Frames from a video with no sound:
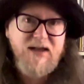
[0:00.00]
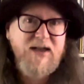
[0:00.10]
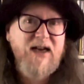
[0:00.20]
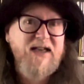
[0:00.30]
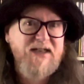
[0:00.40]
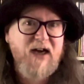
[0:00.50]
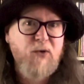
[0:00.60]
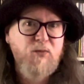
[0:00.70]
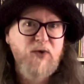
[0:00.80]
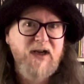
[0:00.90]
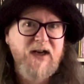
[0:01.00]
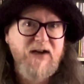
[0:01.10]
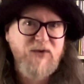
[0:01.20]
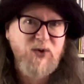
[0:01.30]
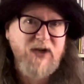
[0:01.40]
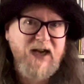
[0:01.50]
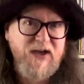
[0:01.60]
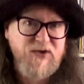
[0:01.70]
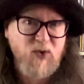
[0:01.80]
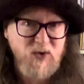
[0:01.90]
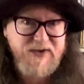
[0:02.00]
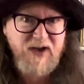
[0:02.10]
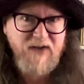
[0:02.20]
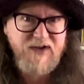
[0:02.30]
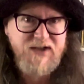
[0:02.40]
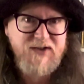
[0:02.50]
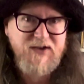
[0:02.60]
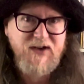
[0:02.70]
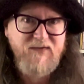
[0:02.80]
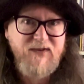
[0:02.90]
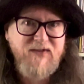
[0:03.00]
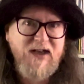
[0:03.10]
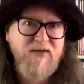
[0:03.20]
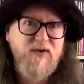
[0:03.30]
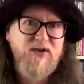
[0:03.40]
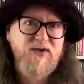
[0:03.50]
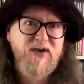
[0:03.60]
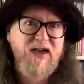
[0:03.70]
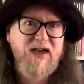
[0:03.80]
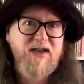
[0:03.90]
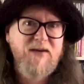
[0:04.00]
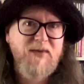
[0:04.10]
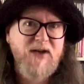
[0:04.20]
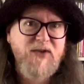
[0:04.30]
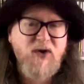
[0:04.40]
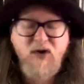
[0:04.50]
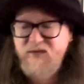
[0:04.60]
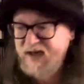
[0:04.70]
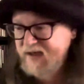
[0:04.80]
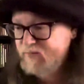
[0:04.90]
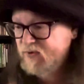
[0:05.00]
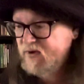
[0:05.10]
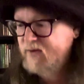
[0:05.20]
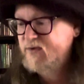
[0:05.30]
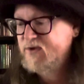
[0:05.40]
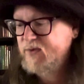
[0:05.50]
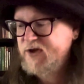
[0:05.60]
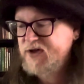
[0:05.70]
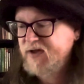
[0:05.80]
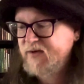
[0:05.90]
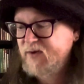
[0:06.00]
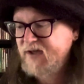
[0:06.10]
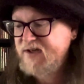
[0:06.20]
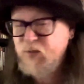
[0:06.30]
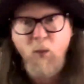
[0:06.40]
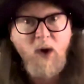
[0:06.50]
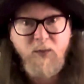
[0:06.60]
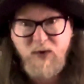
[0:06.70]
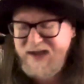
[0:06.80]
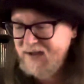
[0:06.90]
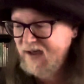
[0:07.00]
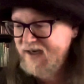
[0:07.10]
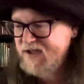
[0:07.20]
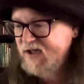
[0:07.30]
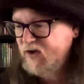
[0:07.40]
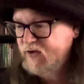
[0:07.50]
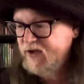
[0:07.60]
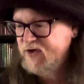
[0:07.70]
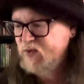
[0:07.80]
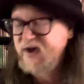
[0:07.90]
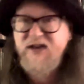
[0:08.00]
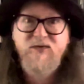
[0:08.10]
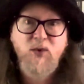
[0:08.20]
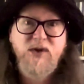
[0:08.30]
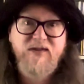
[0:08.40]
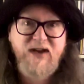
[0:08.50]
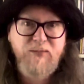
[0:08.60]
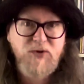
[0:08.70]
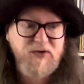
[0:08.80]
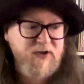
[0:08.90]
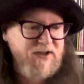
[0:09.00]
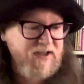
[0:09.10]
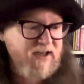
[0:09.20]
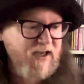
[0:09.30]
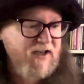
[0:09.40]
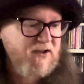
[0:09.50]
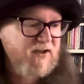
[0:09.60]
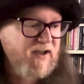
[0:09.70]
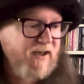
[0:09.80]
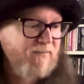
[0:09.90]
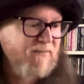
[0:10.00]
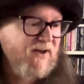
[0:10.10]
The next album we're going to have a look at is also having its thirty-fifth anniversary in the month of April. It was originally released one week later on the twenty-fourth of April nineteen eighty-nine.